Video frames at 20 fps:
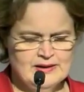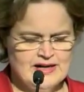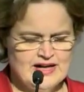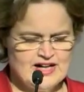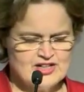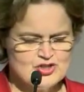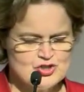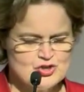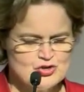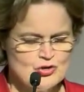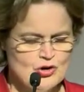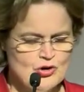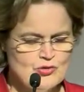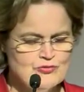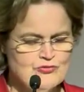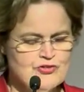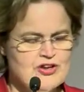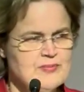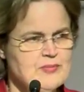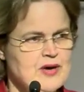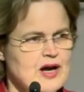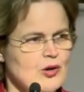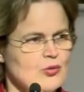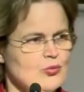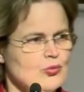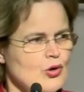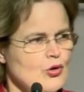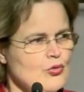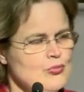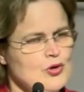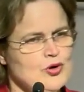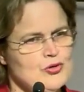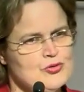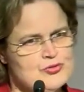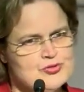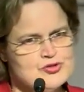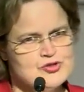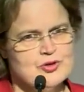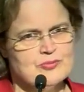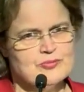and strong female role
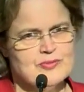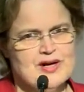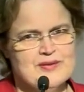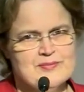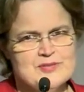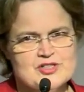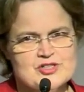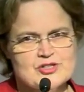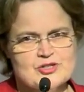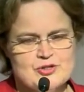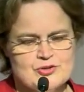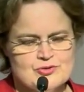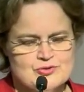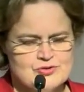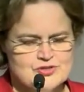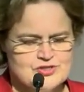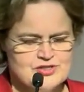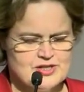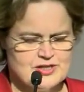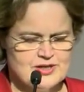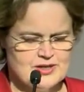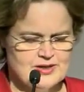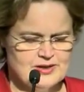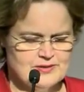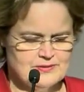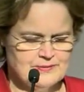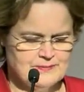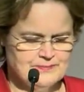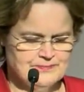models on my maternal side.